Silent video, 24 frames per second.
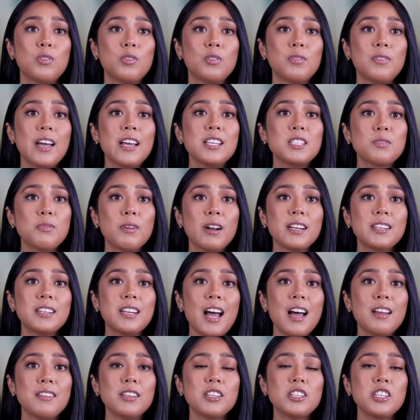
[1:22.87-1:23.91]
Let's break
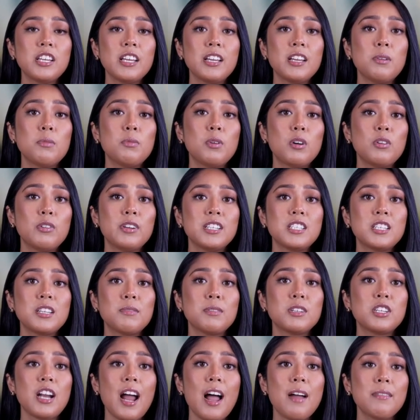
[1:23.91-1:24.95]
down the key components
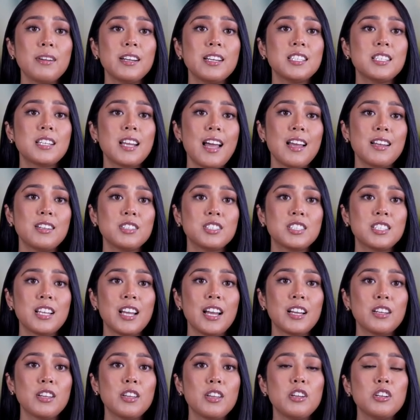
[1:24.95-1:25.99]
of a Japanese
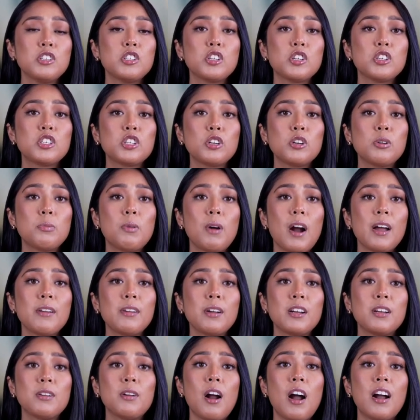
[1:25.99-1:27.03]
candlestick into 2
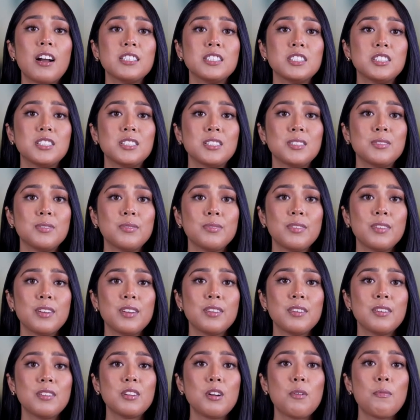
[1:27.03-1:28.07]
primary parts:
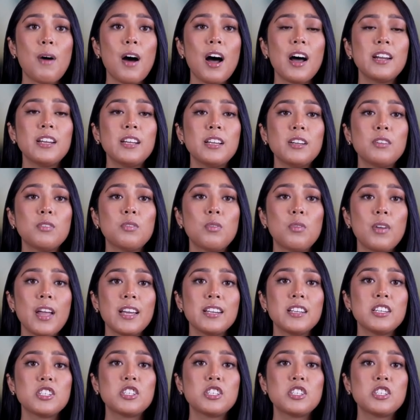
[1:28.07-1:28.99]
the body and the